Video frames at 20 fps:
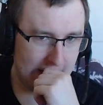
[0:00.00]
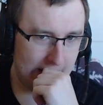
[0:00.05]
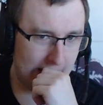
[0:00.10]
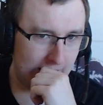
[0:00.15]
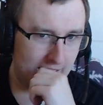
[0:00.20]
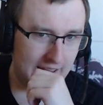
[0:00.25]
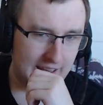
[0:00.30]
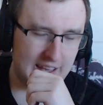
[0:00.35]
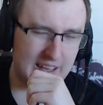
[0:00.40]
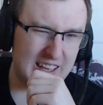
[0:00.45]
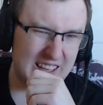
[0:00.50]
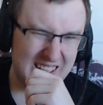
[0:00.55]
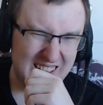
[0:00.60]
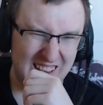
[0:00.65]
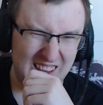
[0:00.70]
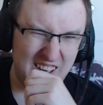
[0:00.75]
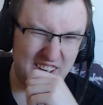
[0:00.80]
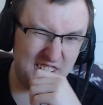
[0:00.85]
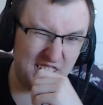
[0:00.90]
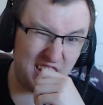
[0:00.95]
like
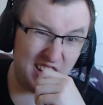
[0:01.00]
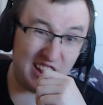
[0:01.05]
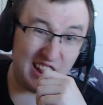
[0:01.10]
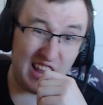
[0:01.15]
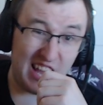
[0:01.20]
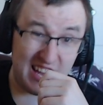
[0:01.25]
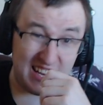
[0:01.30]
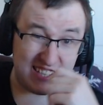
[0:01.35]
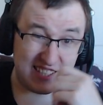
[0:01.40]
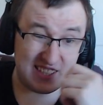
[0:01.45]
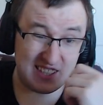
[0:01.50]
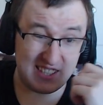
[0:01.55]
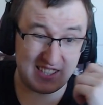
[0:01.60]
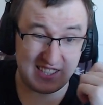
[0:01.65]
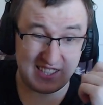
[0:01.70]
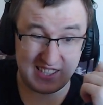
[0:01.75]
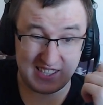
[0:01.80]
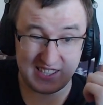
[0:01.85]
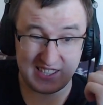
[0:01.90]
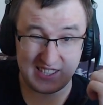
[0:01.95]
learning
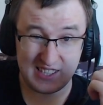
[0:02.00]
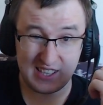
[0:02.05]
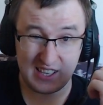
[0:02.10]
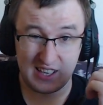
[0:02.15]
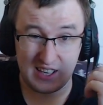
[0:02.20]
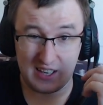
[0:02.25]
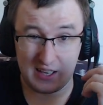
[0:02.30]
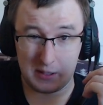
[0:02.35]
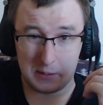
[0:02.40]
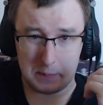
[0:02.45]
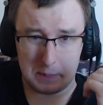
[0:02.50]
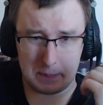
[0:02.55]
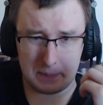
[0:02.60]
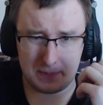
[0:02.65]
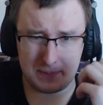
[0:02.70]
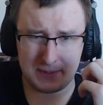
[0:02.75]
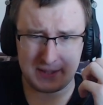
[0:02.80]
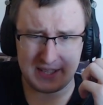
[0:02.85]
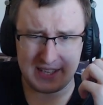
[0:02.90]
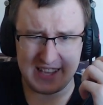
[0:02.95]
classes is
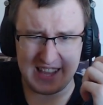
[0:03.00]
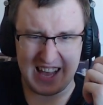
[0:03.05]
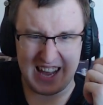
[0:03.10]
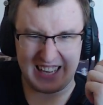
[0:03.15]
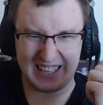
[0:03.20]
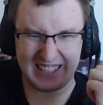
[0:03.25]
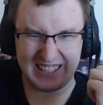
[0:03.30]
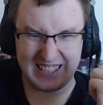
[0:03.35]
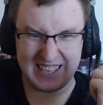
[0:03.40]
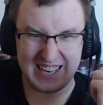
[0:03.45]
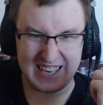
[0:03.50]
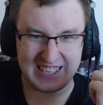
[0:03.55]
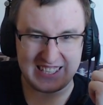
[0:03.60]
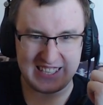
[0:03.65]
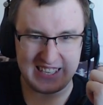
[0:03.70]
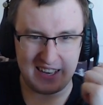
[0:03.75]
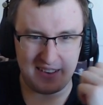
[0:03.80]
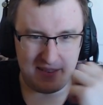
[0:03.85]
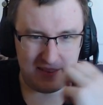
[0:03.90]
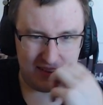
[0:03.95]
slightly next
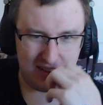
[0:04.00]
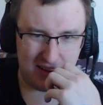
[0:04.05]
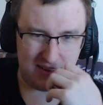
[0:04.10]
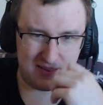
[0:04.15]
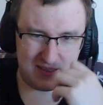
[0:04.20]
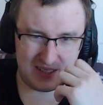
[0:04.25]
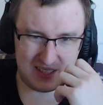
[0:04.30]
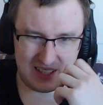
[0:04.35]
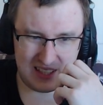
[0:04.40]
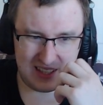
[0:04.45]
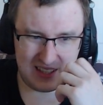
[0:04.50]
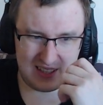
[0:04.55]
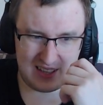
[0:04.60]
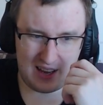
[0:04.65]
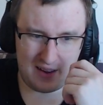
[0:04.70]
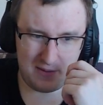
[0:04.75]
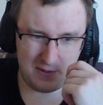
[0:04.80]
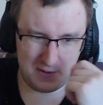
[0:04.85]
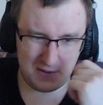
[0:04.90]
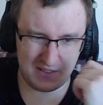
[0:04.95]
level.
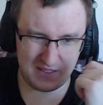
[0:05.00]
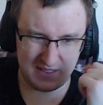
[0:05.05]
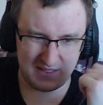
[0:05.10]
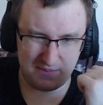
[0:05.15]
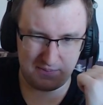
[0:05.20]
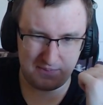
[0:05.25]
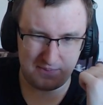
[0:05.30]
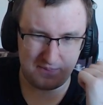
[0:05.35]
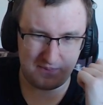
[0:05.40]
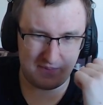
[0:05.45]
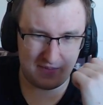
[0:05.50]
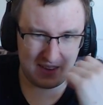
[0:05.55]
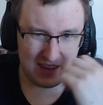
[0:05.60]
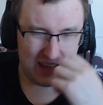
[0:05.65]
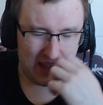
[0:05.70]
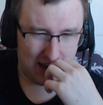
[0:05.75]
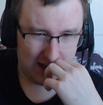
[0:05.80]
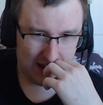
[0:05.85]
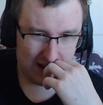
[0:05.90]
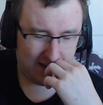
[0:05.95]
I wouldn't,
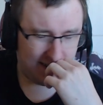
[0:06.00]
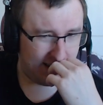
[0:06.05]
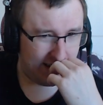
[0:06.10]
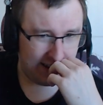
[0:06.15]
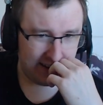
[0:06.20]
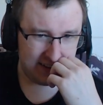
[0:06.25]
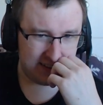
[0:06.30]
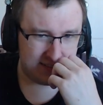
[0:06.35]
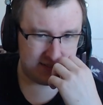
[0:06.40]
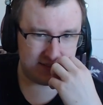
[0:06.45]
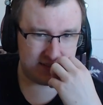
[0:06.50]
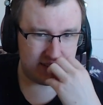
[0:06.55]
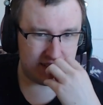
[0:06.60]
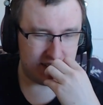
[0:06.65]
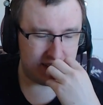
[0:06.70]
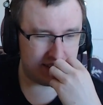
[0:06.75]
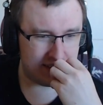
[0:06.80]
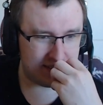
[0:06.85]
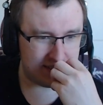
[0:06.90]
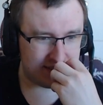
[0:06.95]
yeah,
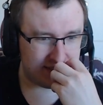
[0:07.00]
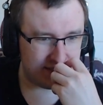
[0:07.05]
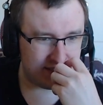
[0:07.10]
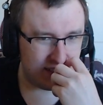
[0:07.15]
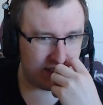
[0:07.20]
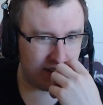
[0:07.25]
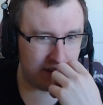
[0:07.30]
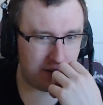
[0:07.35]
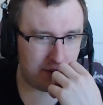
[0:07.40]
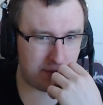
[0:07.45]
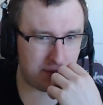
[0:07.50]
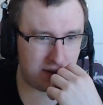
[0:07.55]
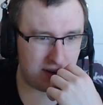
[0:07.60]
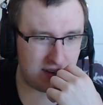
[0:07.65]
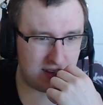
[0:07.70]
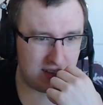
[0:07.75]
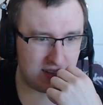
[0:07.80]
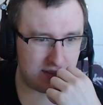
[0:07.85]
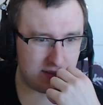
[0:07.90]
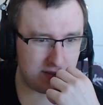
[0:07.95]
really don't want
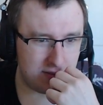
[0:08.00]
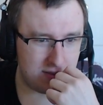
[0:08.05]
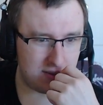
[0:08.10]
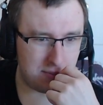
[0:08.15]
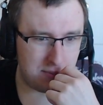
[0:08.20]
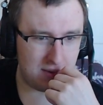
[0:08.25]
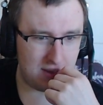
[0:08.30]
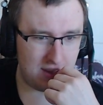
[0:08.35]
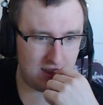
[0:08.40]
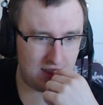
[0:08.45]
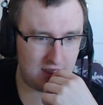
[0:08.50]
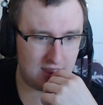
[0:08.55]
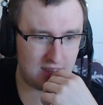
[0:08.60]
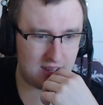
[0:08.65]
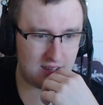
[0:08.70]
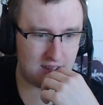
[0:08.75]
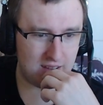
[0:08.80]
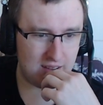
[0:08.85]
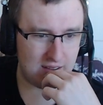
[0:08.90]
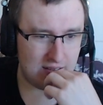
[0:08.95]
to include them in
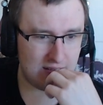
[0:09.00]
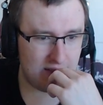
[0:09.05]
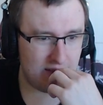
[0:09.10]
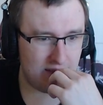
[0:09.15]
the